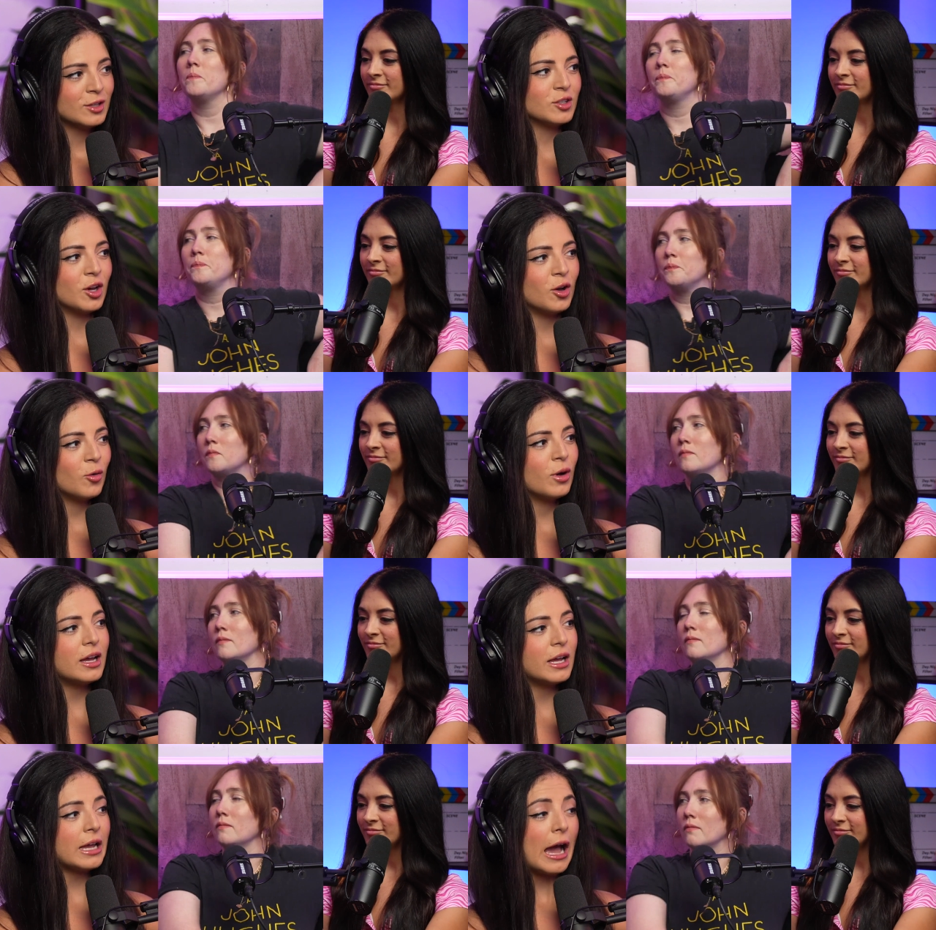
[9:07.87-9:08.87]
Speaker 1: So
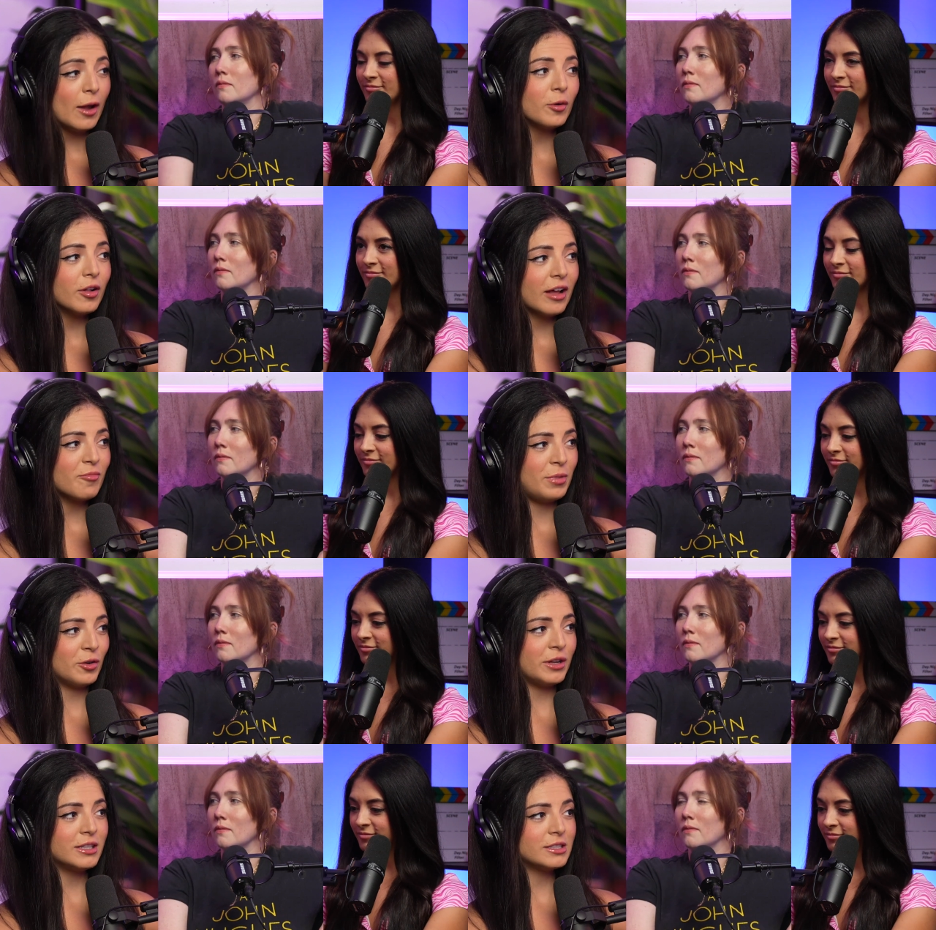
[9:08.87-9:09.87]
I, I will have
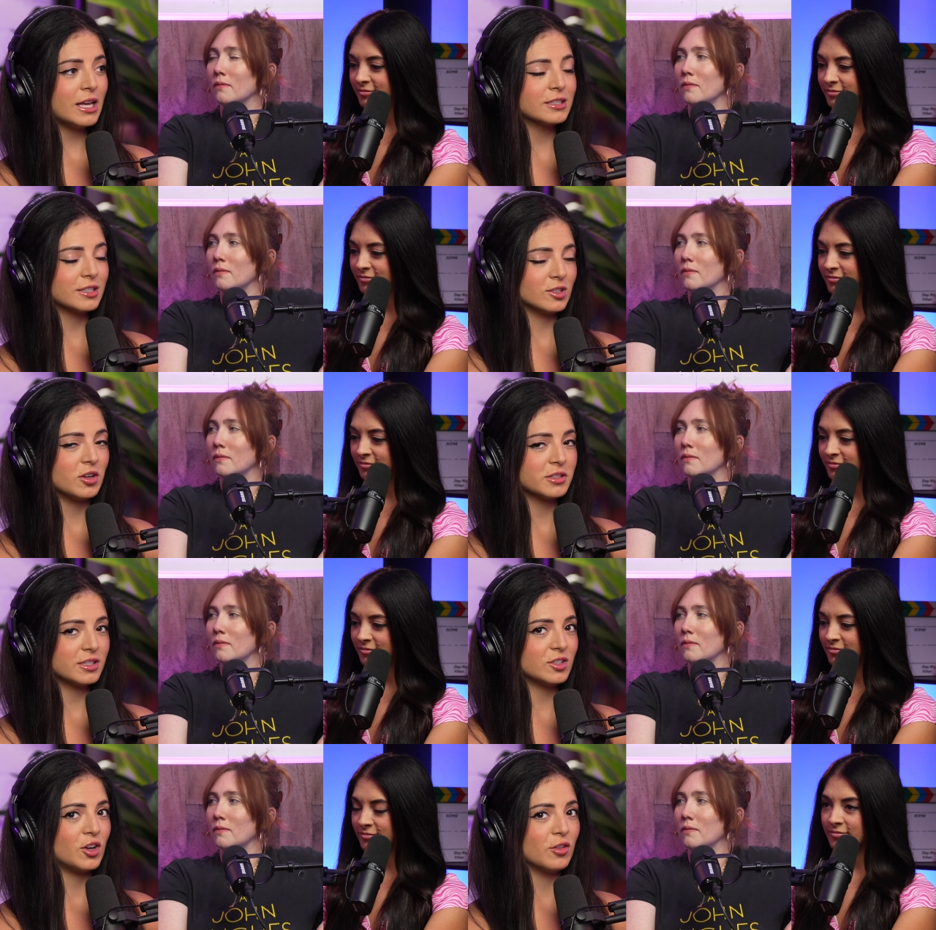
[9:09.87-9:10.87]
period sex as long
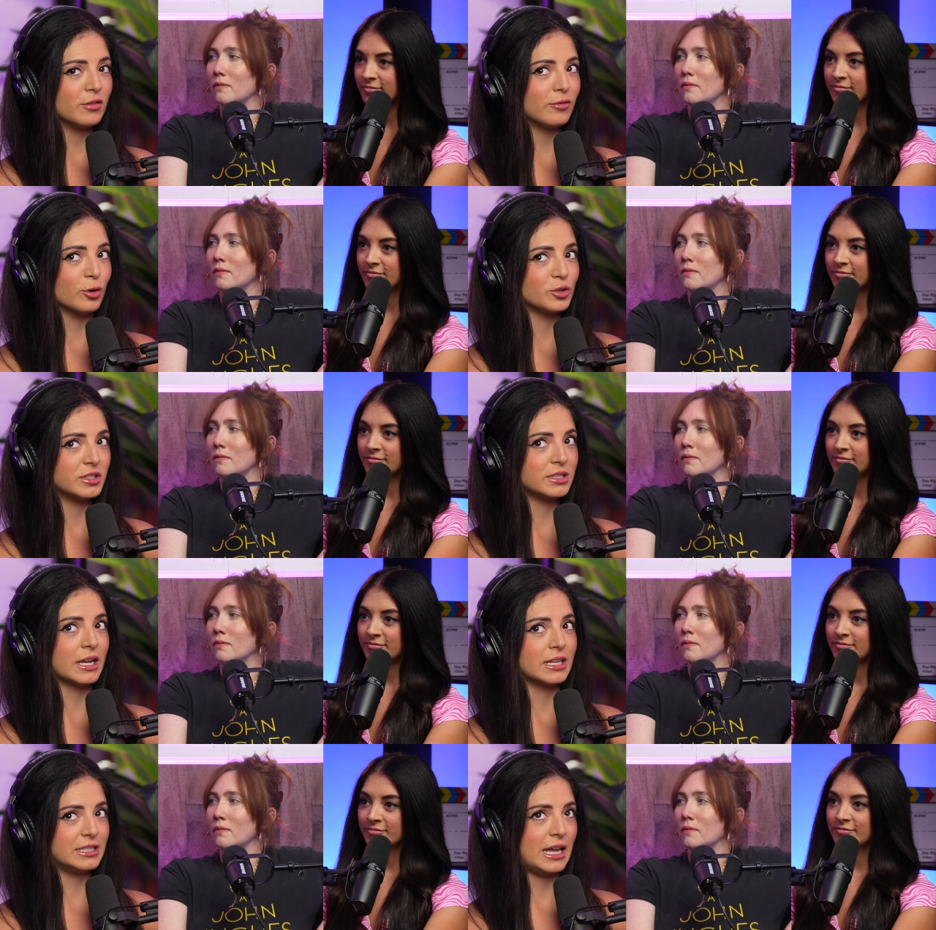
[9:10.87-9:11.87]
as it's not on the first and
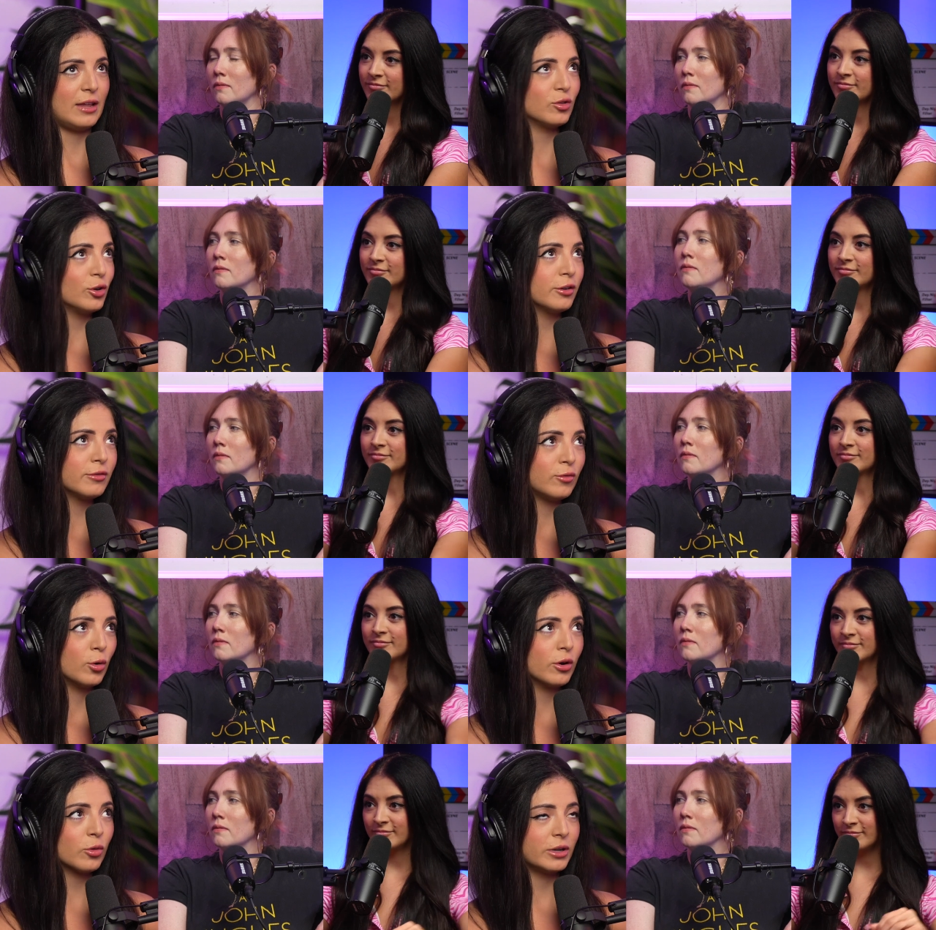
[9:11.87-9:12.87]
second day. Third or
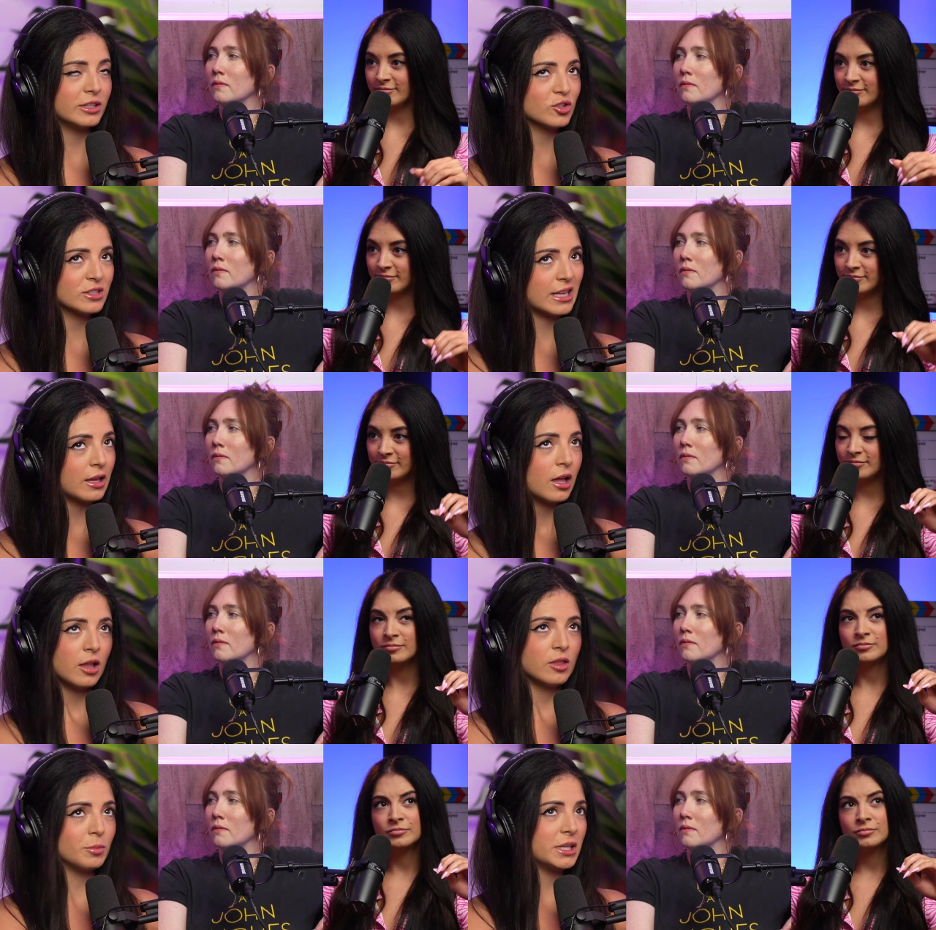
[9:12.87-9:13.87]
fourth, when it's just like
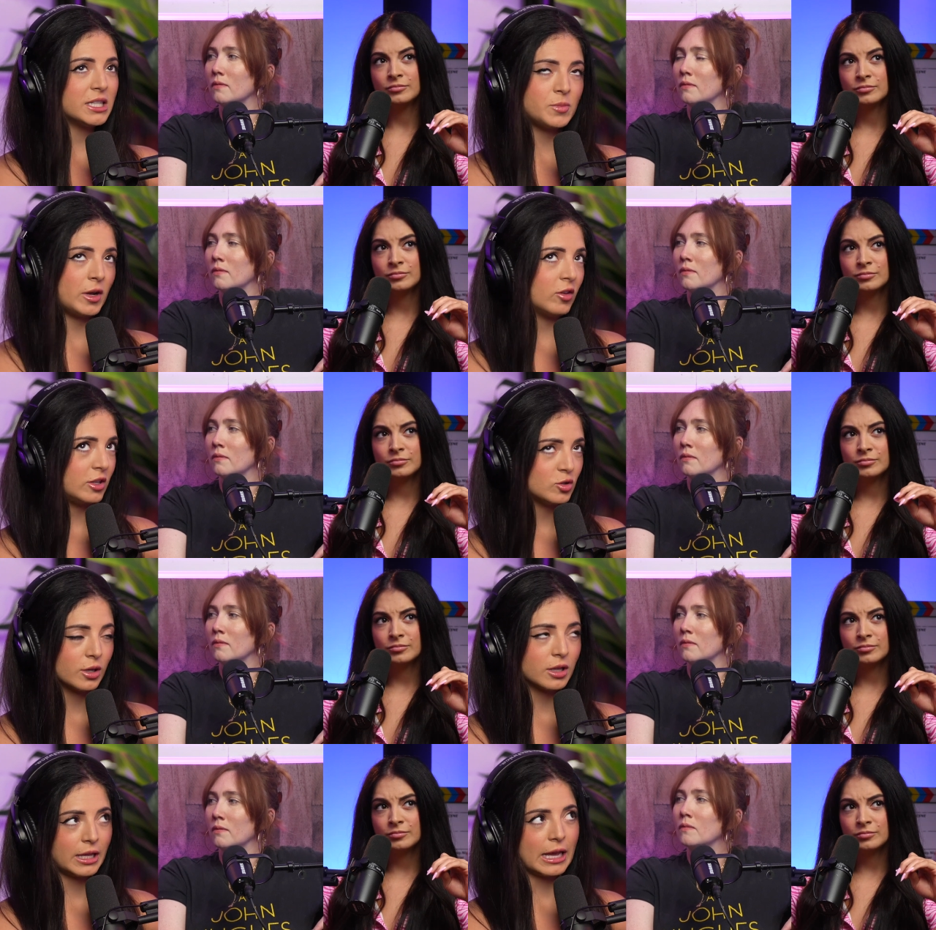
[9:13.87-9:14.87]
the blood's barely
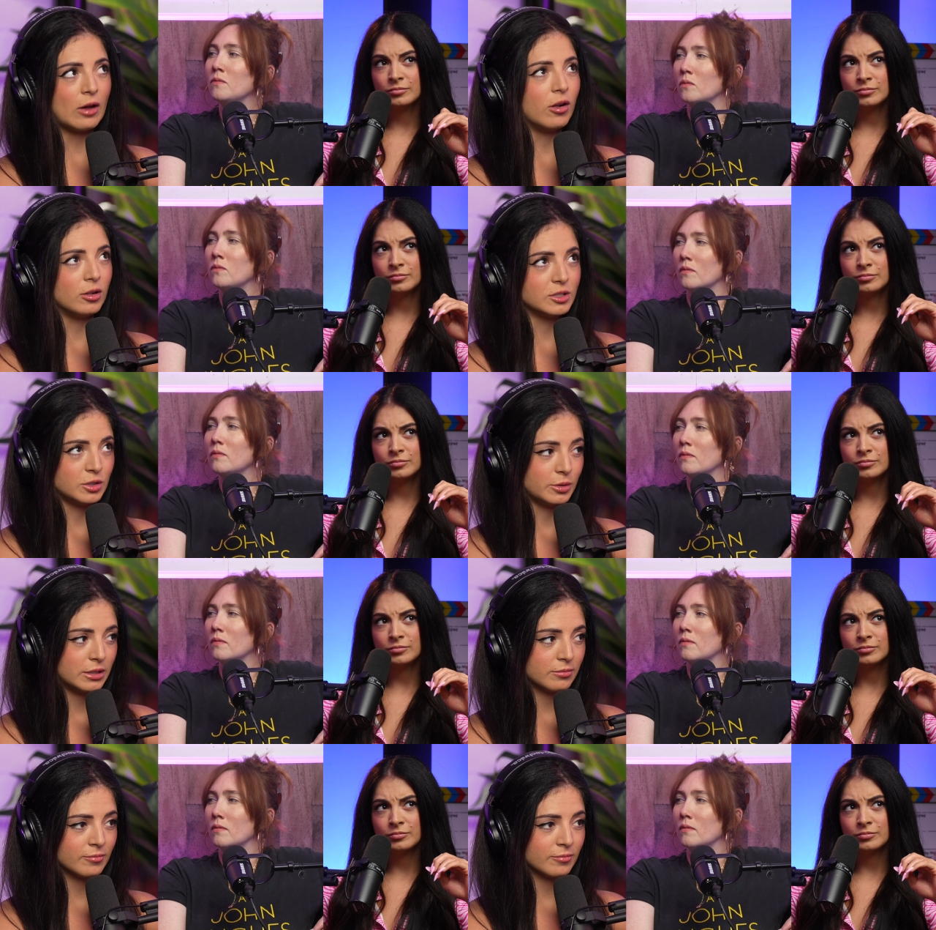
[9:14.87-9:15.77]
trickling out, I'll do it.